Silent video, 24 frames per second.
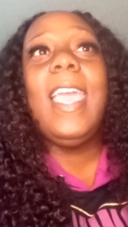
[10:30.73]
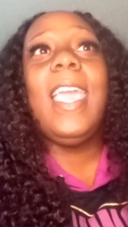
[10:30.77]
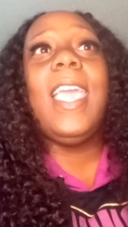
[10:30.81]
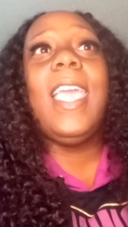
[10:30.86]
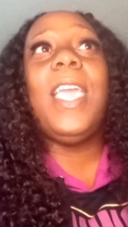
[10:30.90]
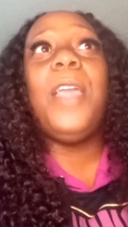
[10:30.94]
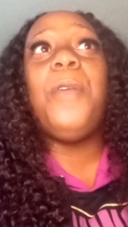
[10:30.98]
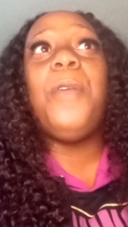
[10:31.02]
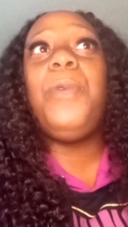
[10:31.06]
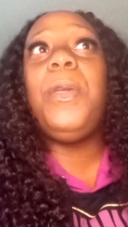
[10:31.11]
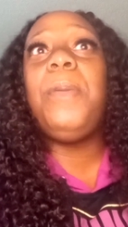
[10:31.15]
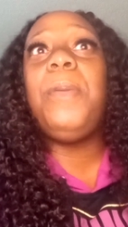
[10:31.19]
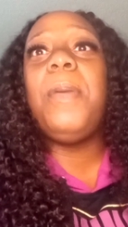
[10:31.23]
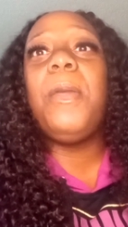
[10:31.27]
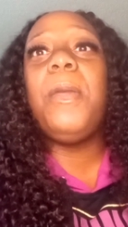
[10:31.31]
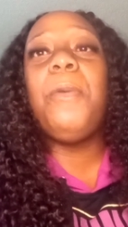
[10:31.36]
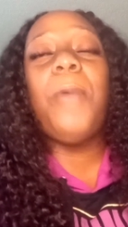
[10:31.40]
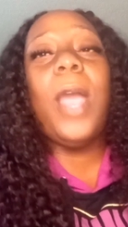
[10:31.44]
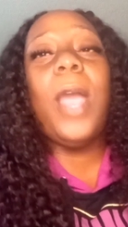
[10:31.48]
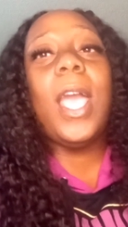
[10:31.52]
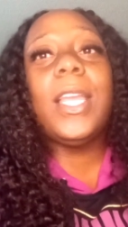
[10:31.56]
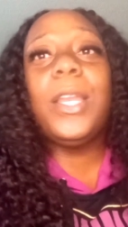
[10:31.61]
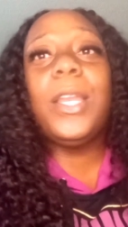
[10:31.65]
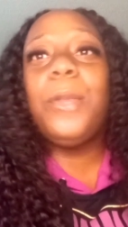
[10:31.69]
And we've been
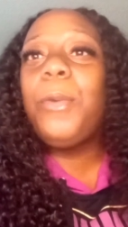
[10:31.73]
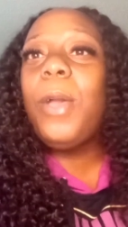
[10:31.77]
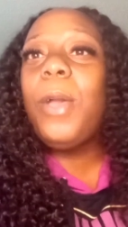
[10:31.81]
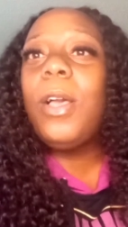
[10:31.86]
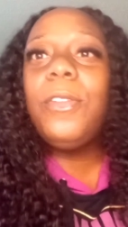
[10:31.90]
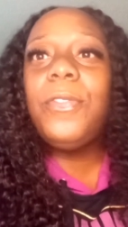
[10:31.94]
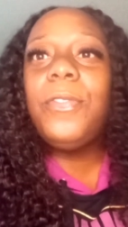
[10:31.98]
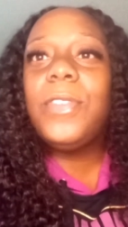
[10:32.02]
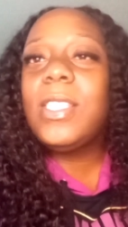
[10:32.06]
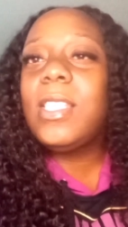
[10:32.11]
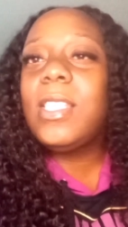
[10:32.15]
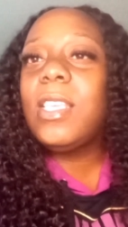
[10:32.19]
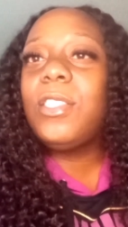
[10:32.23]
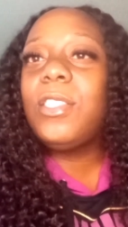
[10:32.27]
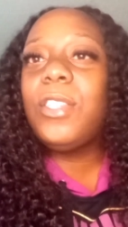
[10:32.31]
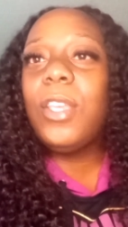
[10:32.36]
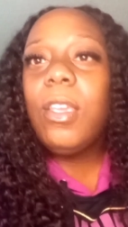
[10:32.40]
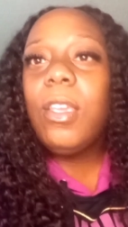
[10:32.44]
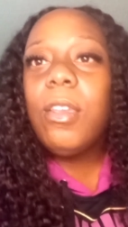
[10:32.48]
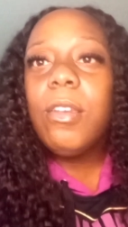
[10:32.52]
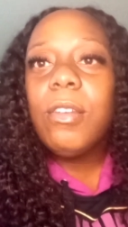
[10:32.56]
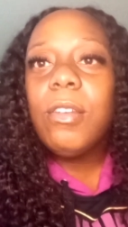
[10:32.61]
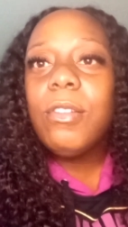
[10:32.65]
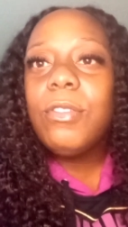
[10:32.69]
rocking and rolling for 6
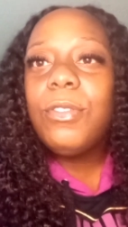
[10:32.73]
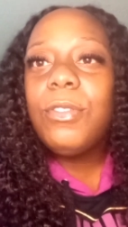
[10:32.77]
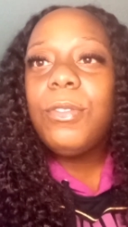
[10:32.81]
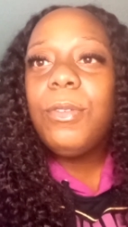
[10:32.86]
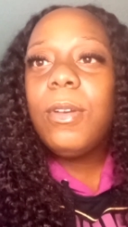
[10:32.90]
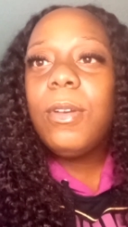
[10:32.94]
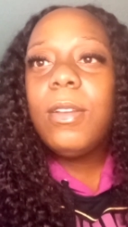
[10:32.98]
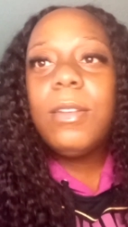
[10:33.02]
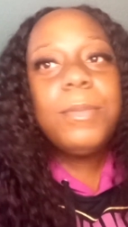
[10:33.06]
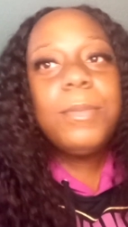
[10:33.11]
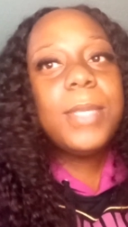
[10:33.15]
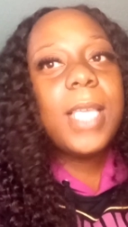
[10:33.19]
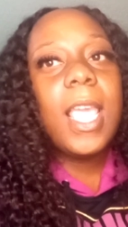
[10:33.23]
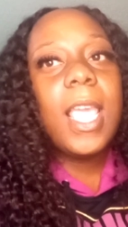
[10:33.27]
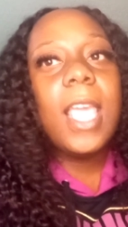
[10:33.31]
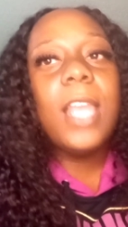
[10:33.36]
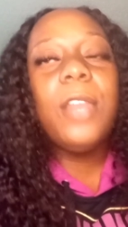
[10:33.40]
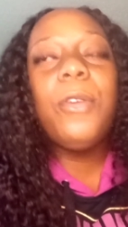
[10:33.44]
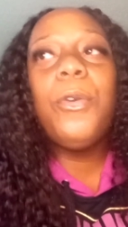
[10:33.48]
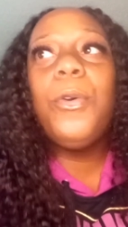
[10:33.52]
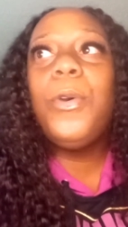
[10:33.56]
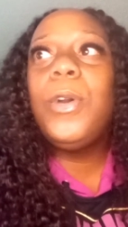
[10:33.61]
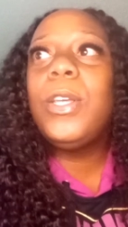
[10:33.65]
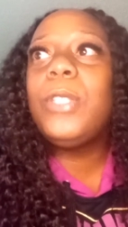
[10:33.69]
years. You know what I'm saying?
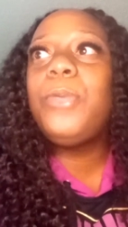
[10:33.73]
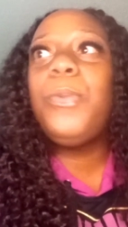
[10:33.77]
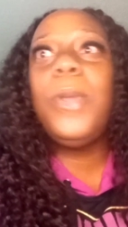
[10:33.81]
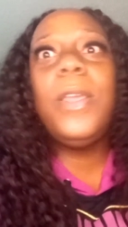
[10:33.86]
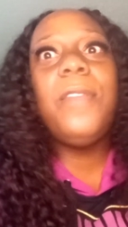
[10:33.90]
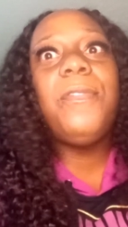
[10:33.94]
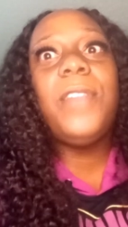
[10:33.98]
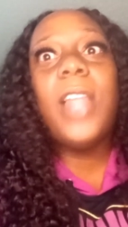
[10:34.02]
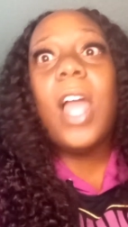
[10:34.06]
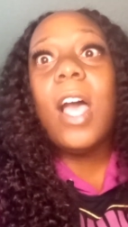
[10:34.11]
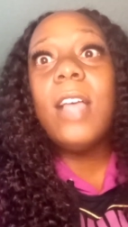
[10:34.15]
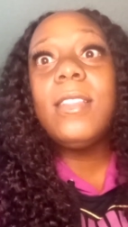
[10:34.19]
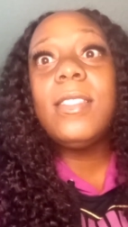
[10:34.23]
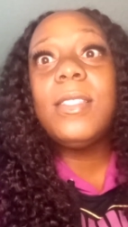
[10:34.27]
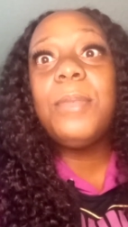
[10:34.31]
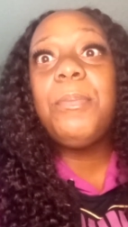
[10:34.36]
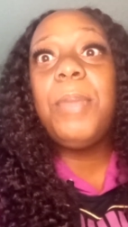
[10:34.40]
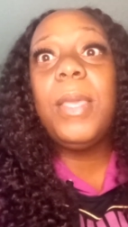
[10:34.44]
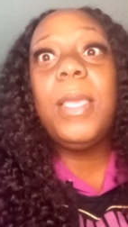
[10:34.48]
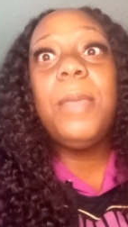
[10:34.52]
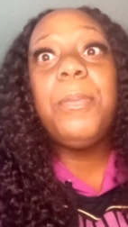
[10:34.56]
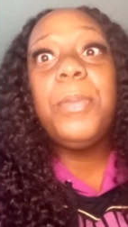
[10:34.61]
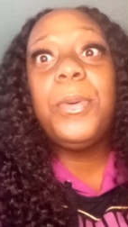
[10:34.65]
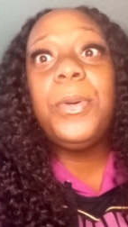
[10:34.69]
Of course, we've lost some
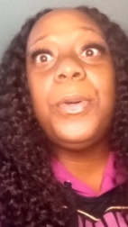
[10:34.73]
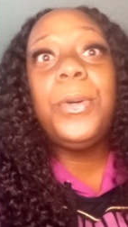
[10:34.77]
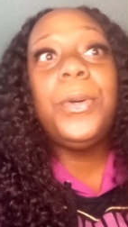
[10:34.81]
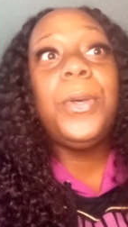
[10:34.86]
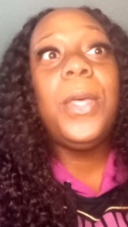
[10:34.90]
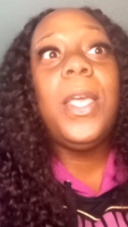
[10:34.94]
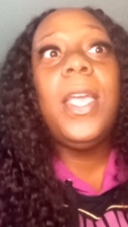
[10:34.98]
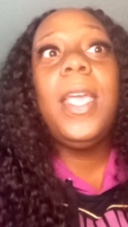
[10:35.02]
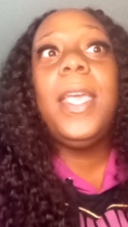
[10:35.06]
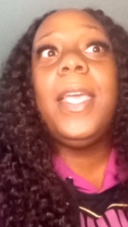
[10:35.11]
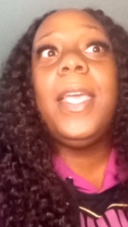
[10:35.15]
people.